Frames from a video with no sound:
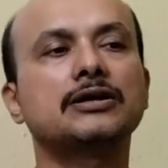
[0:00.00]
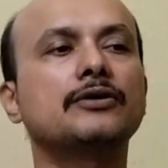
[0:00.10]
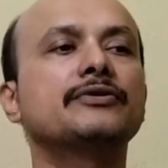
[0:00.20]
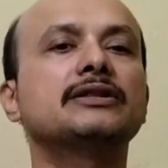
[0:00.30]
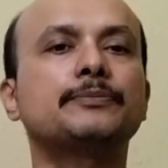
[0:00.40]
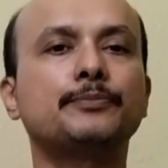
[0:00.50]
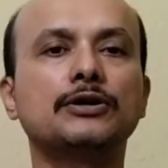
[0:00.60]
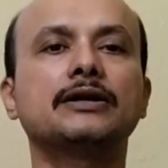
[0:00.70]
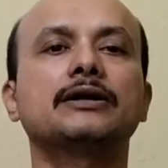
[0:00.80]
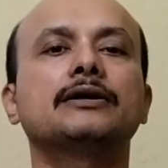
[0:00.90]
So here
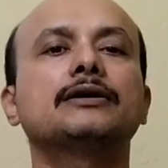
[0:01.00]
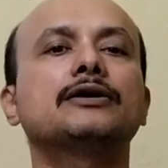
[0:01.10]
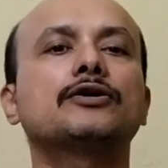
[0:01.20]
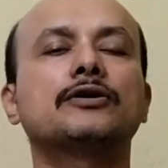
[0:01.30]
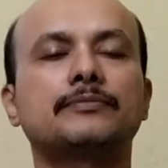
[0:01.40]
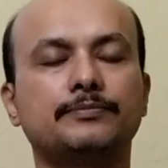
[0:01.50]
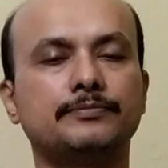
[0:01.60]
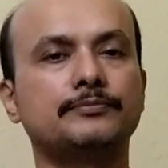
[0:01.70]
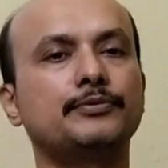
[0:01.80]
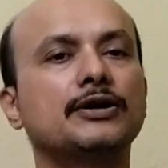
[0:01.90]
when they pulled her hair
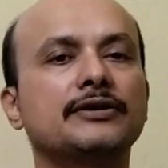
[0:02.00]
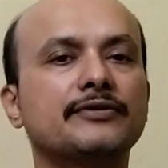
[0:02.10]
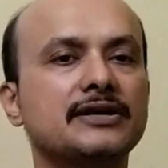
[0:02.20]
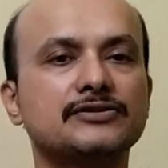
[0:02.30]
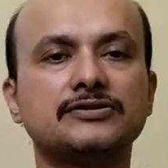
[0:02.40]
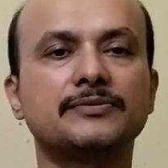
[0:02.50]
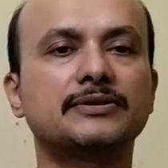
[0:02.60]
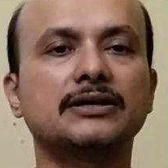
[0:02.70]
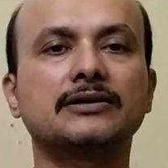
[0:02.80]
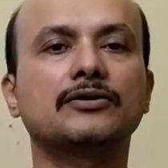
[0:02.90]
or pulled her
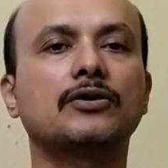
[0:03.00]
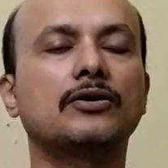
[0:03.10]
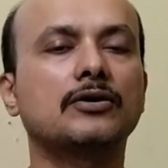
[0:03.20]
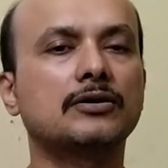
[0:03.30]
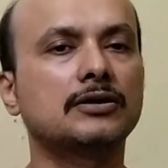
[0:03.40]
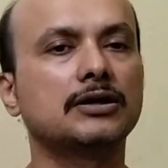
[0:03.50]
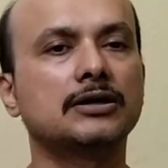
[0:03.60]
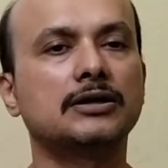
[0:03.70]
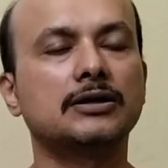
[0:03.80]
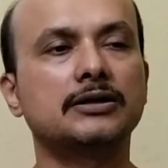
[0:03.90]
dress or something
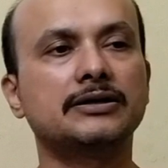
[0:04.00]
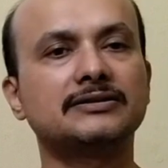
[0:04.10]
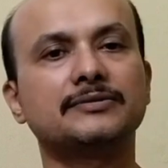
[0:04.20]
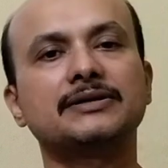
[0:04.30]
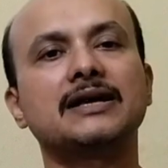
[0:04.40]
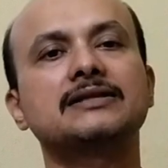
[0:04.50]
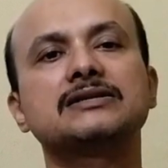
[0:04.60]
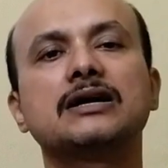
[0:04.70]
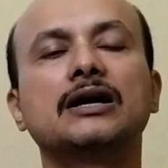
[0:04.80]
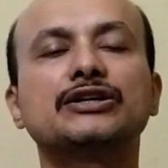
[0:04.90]
or did
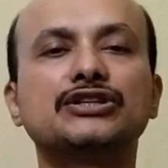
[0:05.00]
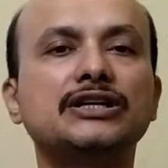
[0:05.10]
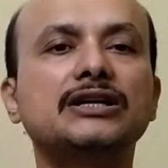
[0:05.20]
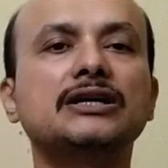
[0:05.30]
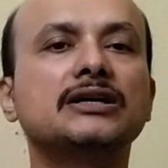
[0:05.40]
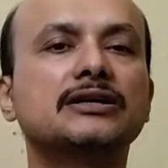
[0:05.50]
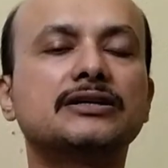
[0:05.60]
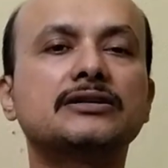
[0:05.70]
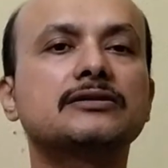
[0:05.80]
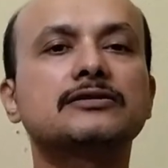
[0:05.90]
something else,
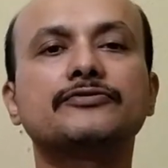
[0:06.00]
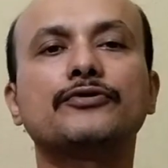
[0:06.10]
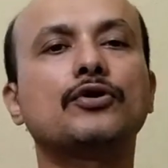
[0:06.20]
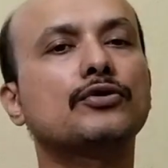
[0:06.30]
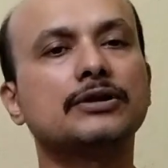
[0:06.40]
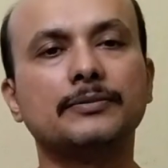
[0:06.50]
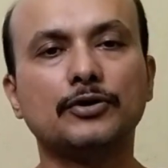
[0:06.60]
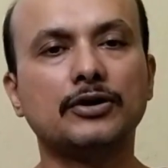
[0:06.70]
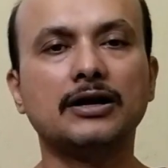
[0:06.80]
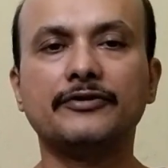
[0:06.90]
she didn't
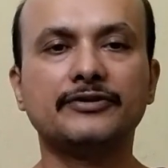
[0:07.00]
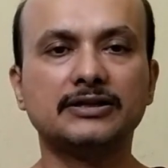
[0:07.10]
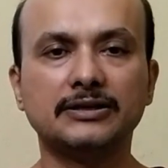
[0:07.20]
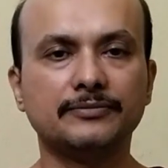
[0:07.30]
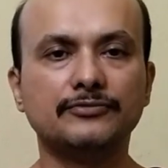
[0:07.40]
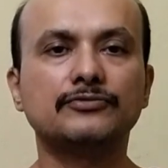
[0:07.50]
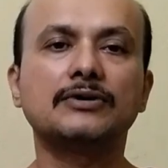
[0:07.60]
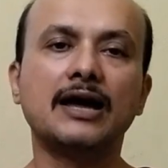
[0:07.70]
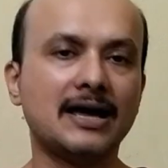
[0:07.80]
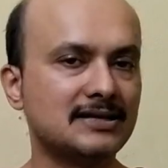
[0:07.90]
follow them or run after
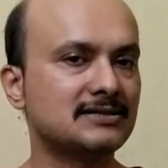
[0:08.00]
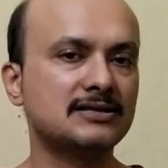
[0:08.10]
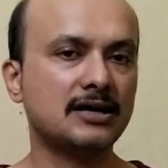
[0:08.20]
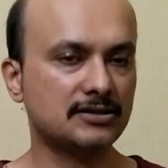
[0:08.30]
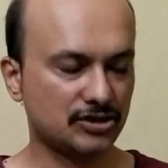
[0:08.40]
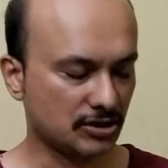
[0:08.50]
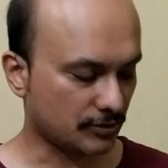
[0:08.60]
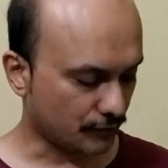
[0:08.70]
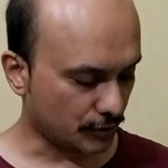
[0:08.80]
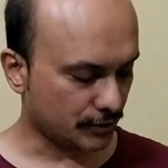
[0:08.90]
them as the
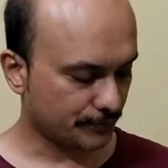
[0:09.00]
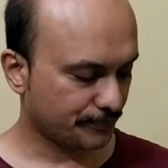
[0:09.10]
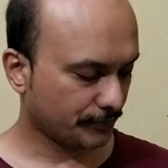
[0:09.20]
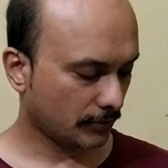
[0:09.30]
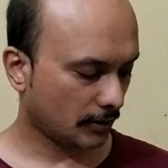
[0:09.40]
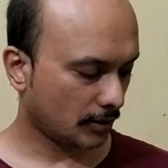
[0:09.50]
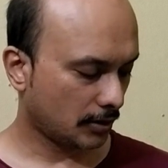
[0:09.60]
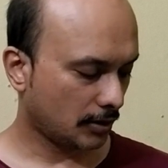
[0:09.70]
other children would.